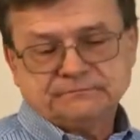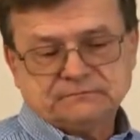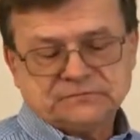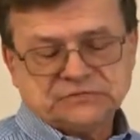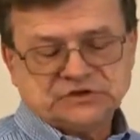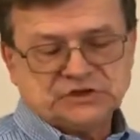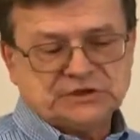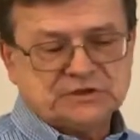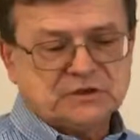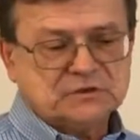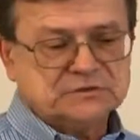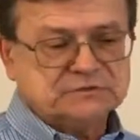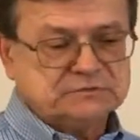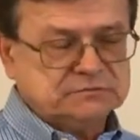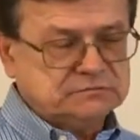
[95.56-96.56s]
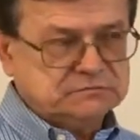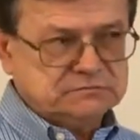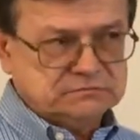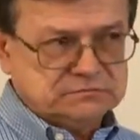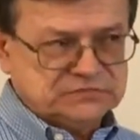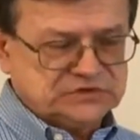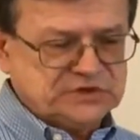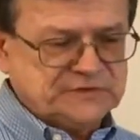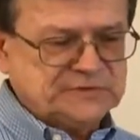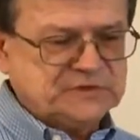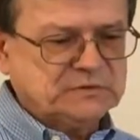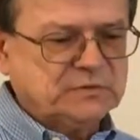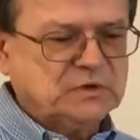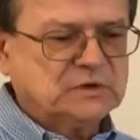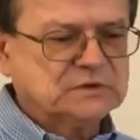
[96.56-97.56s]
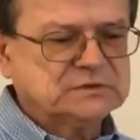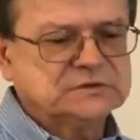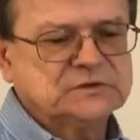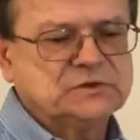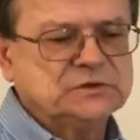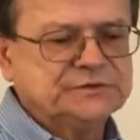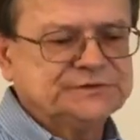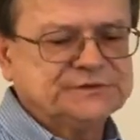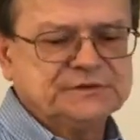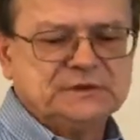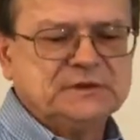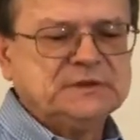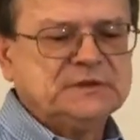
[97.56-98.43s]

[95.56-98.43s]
sheetrock gypsum board screws,